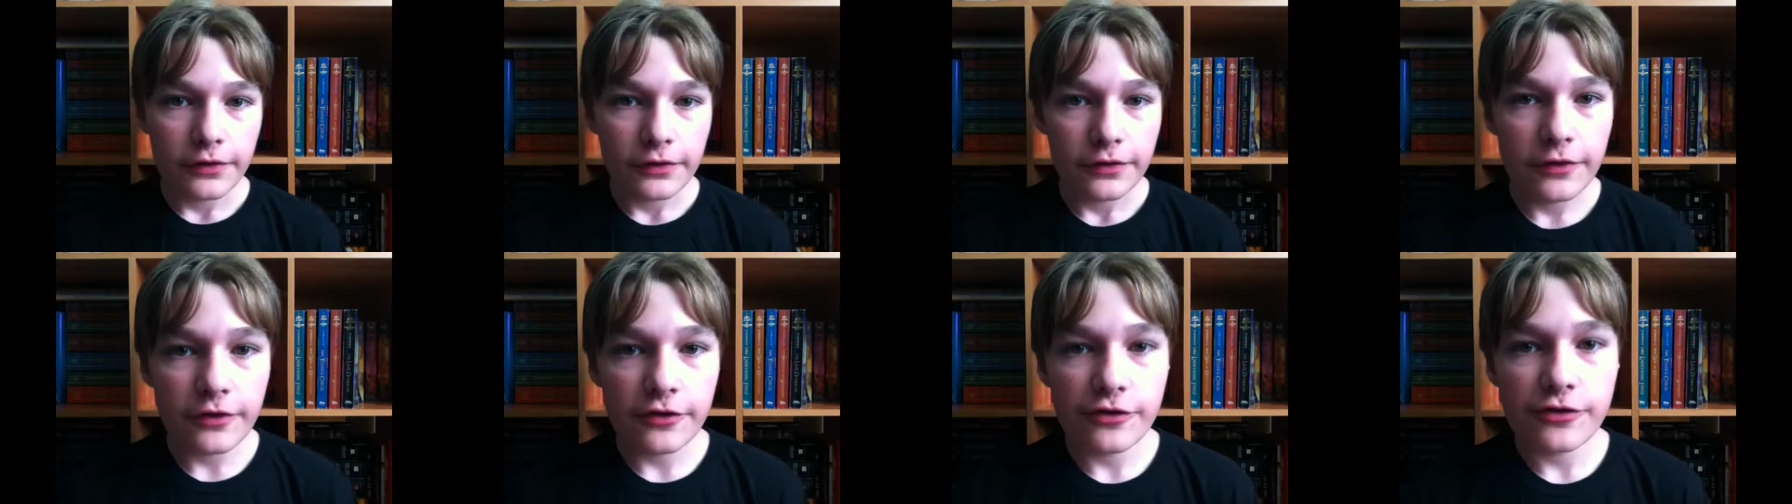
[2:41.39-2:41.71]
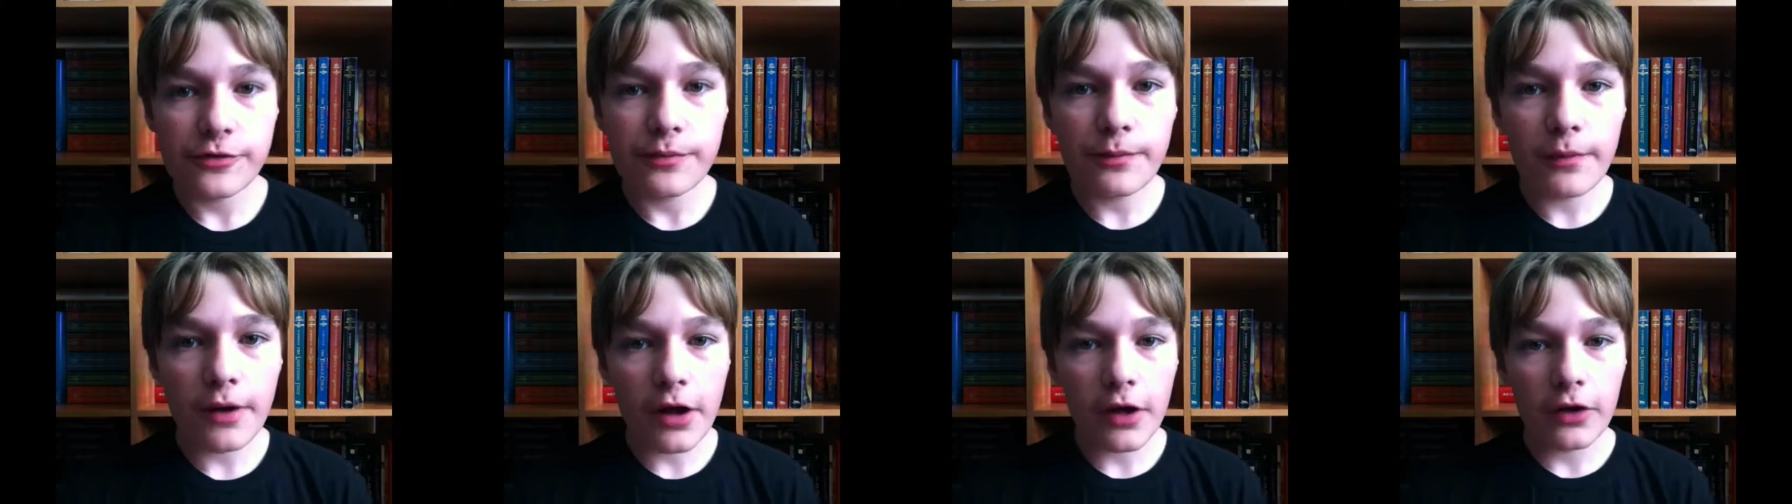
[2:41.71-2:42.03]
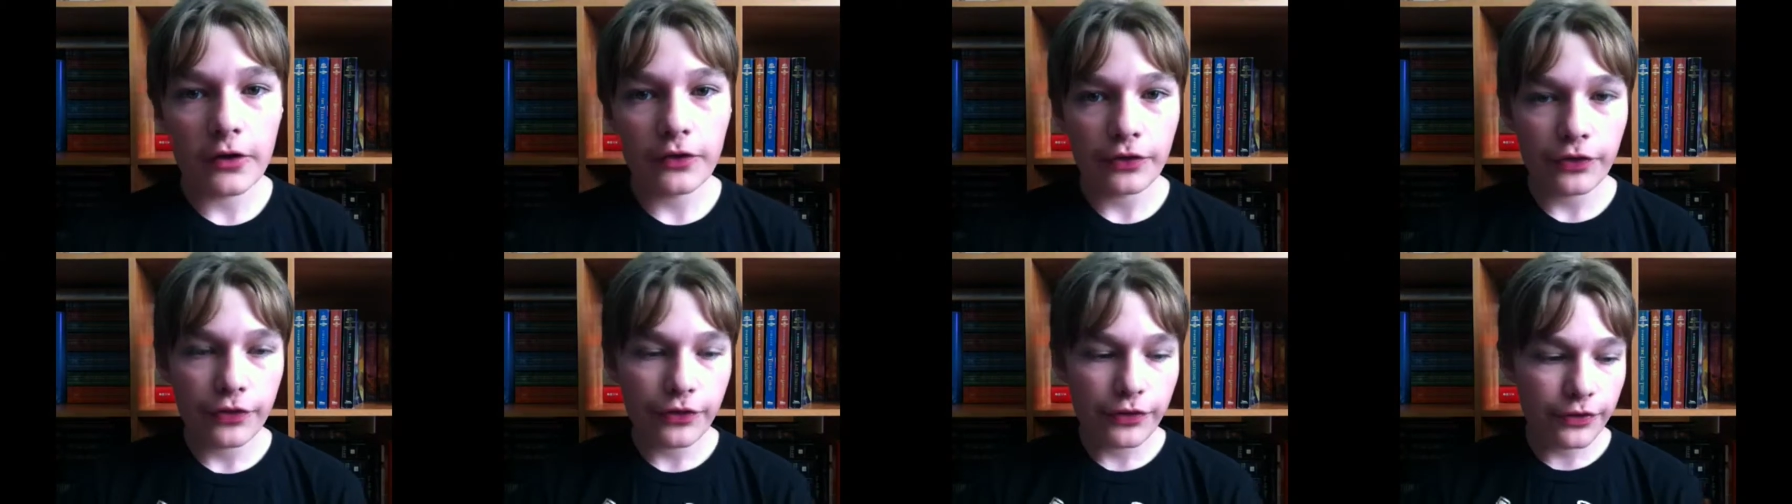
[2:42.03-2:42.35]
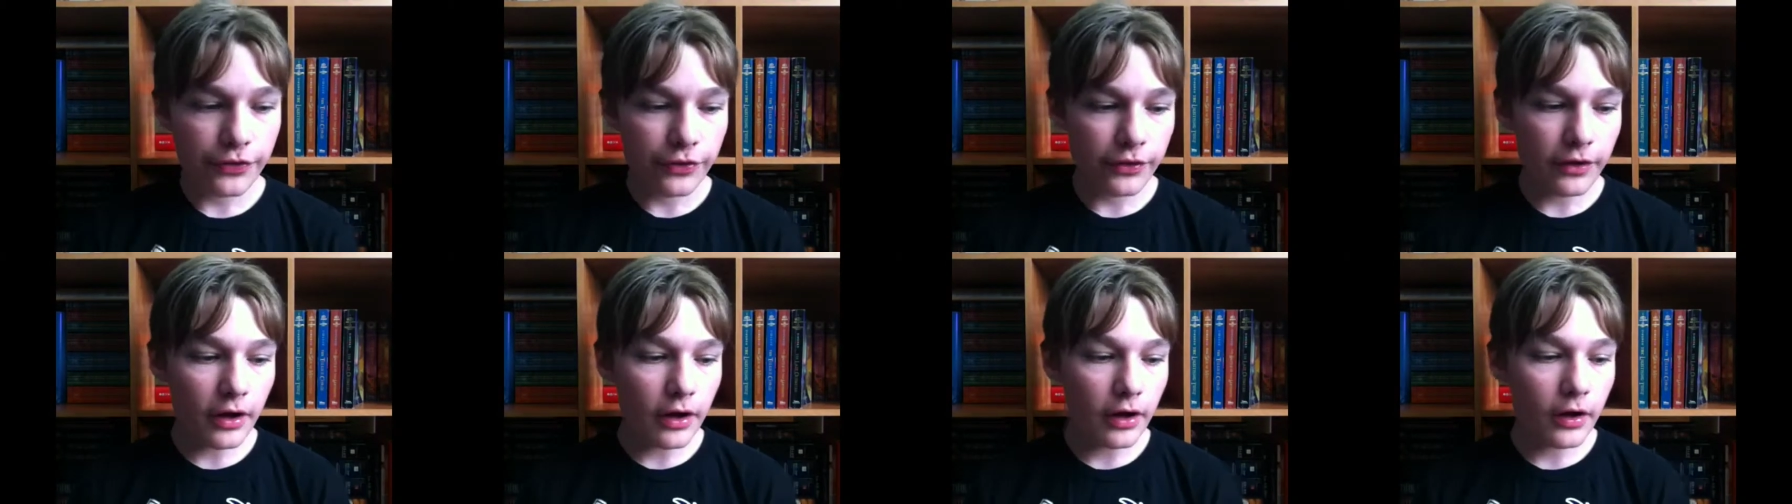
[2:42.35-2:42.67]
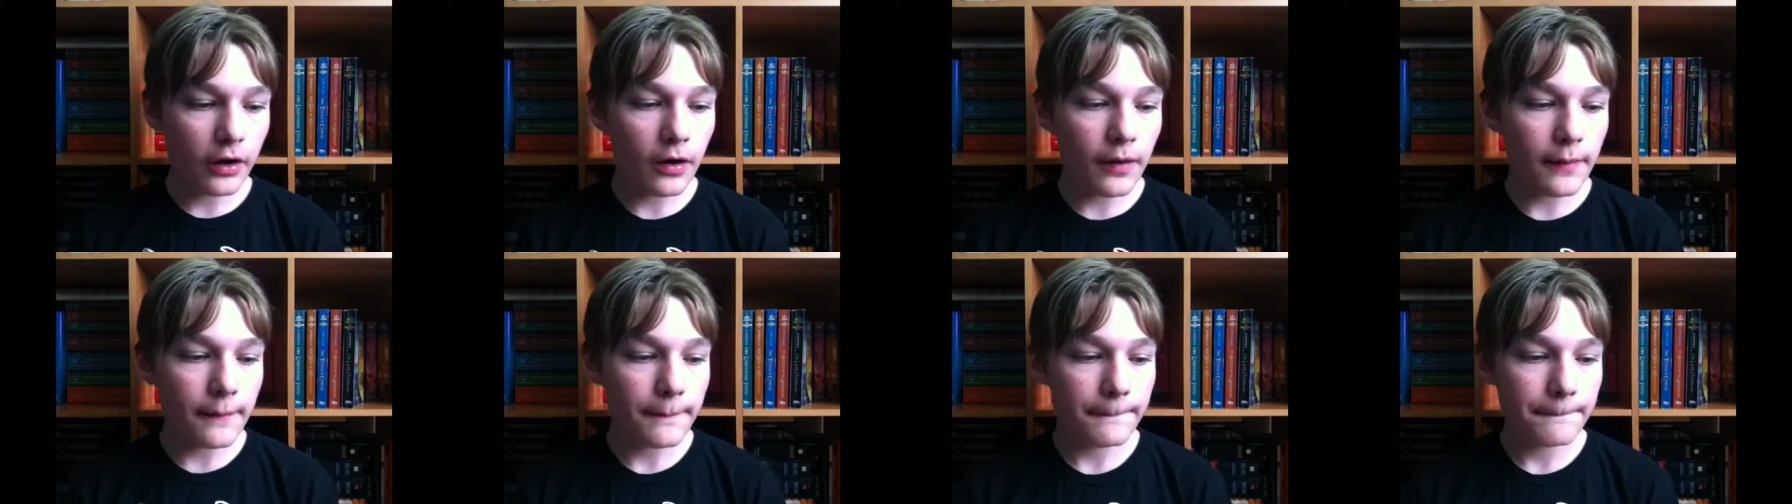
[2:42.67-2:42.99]
this month
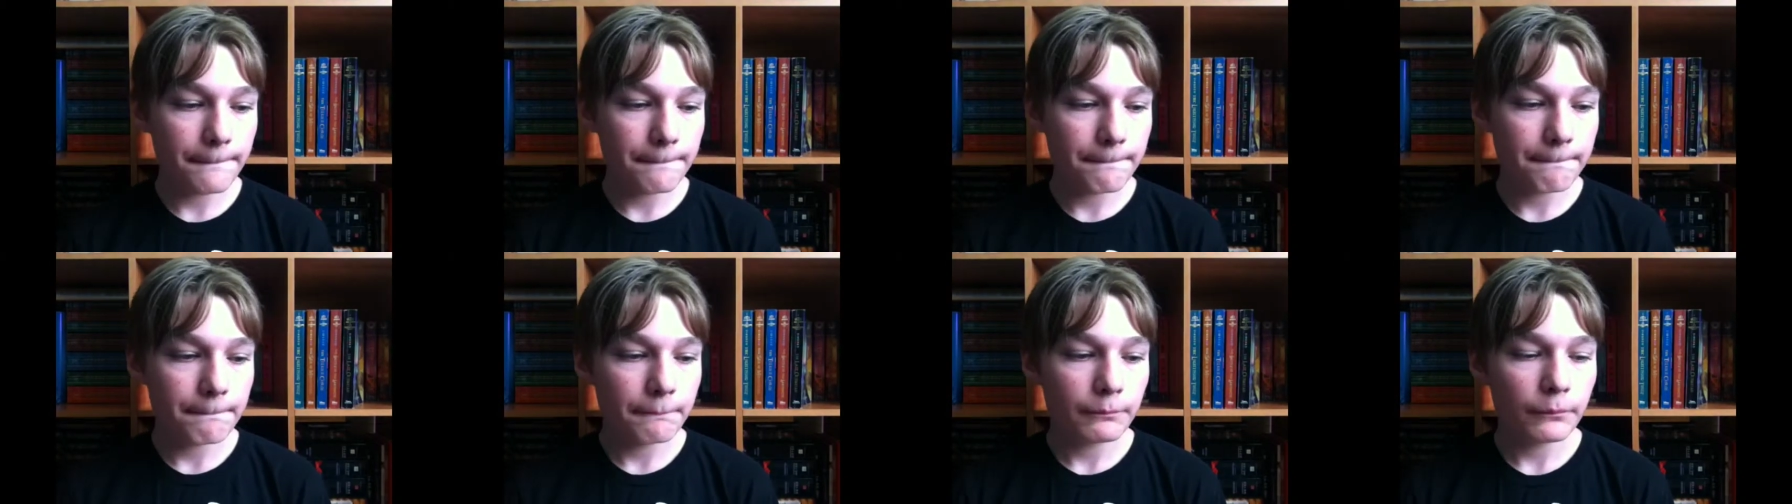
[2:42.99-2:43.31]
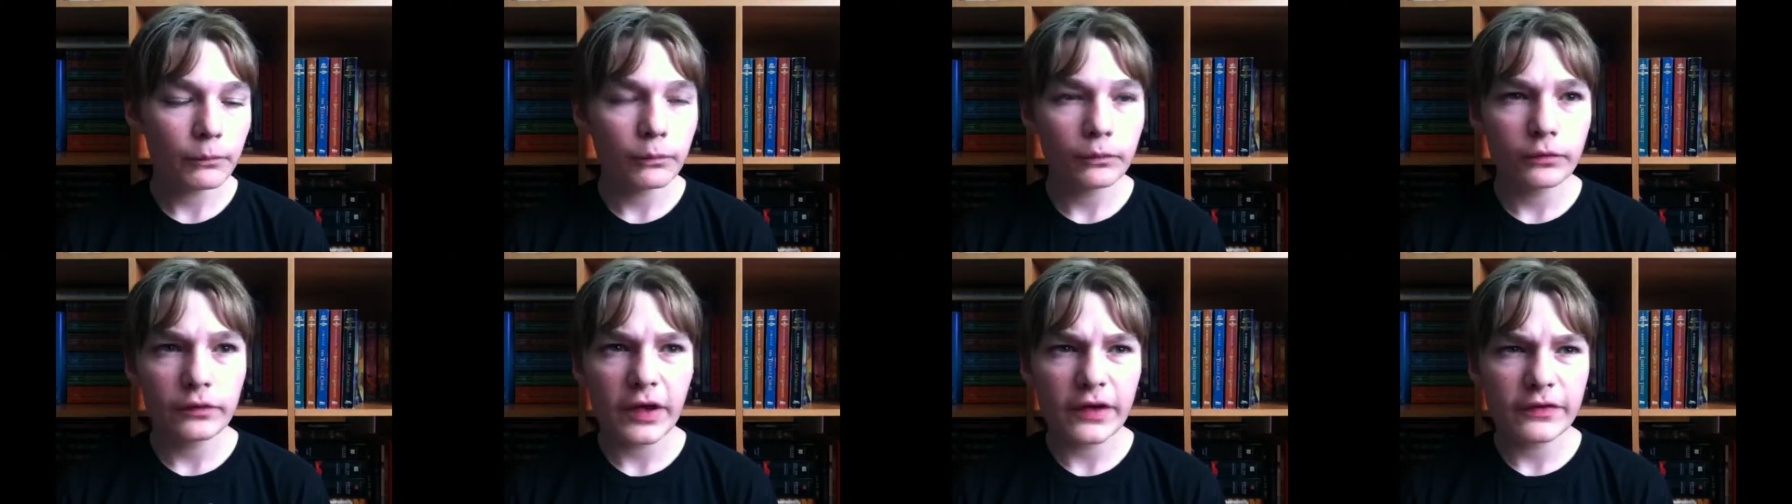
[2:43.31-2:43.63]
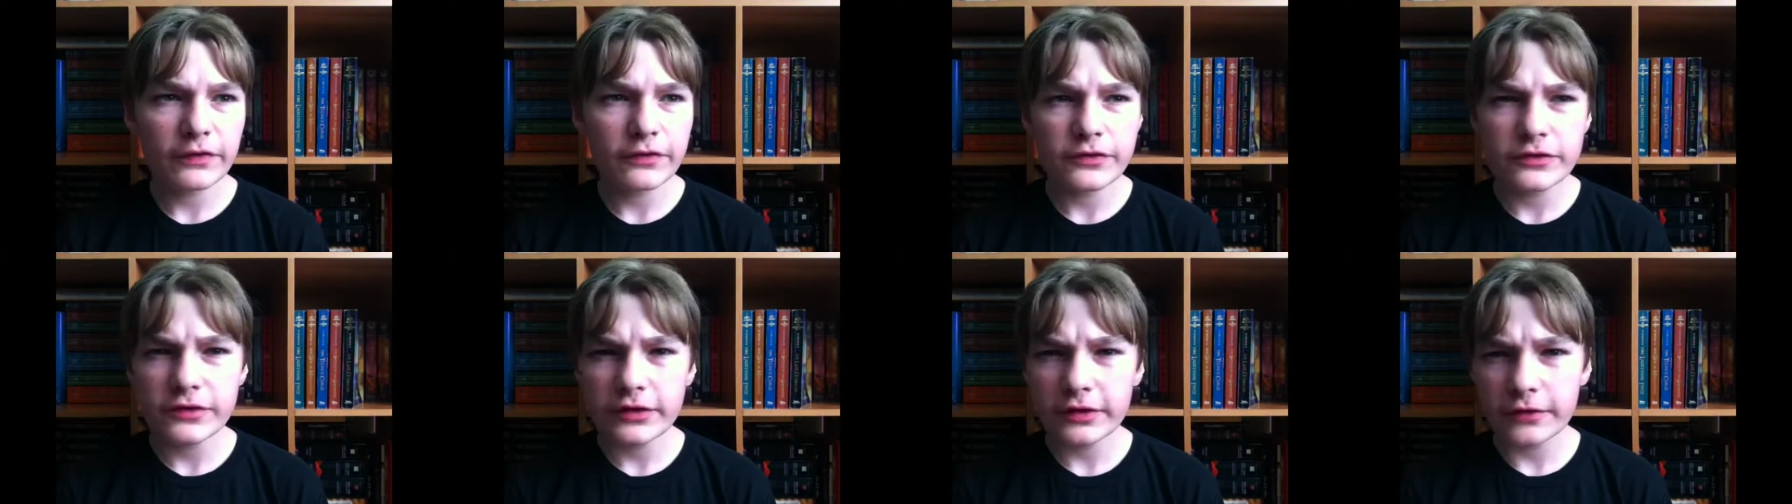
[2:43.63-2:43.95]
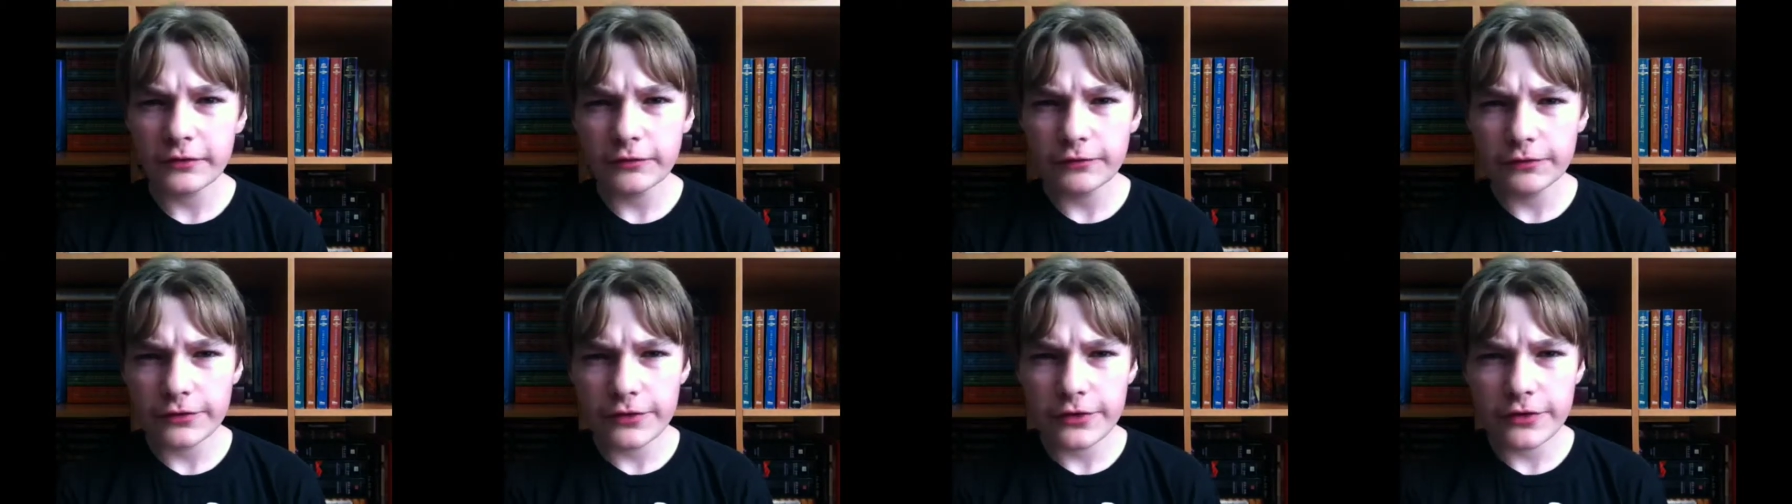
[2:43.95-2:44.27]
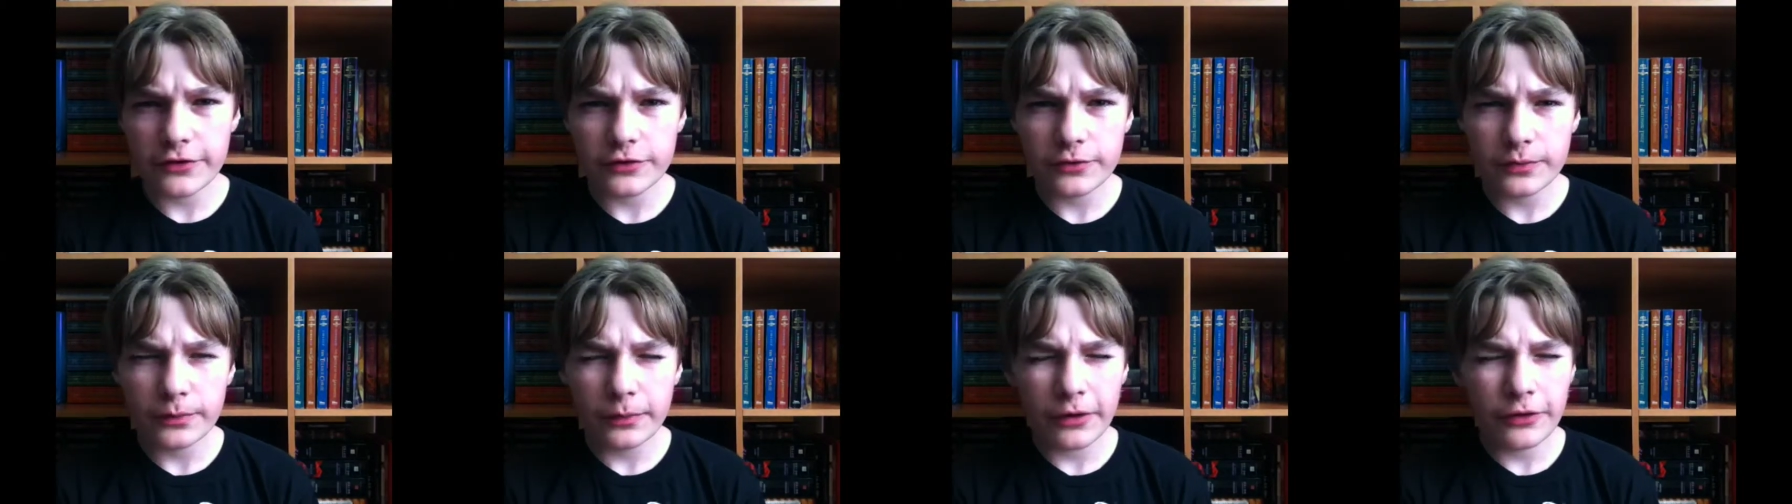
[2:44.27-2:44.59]
um, not the second for
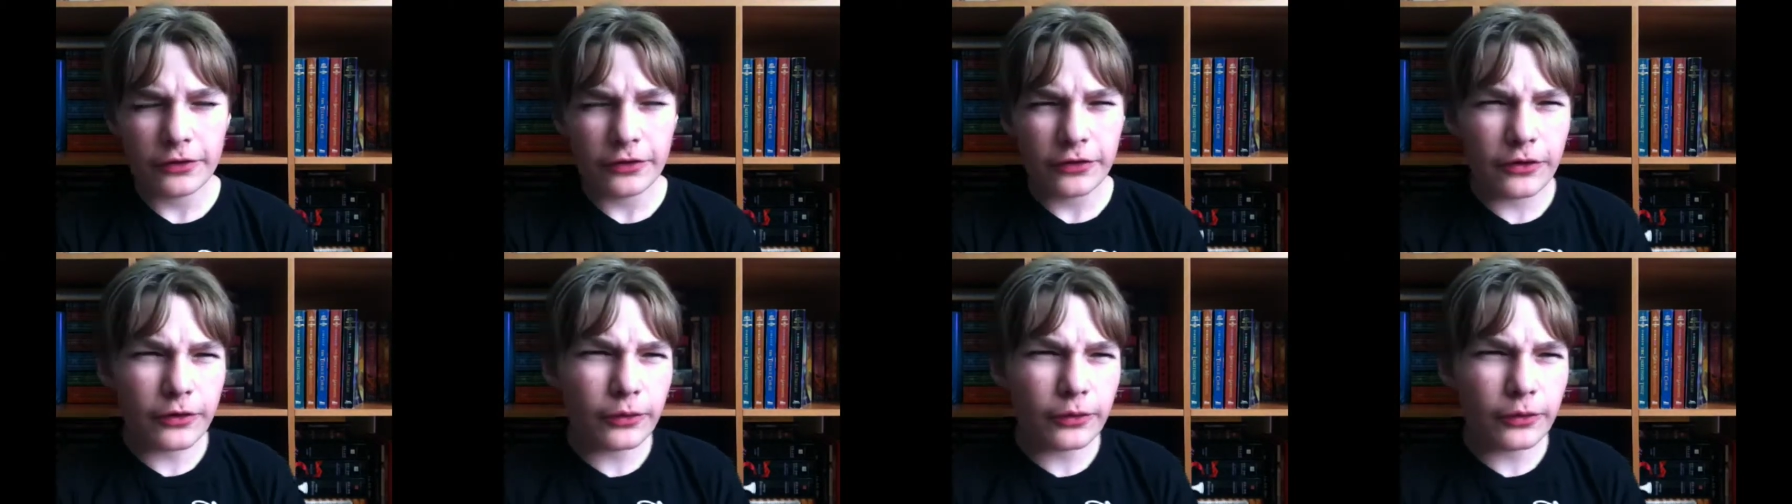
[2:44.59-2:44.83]
this month.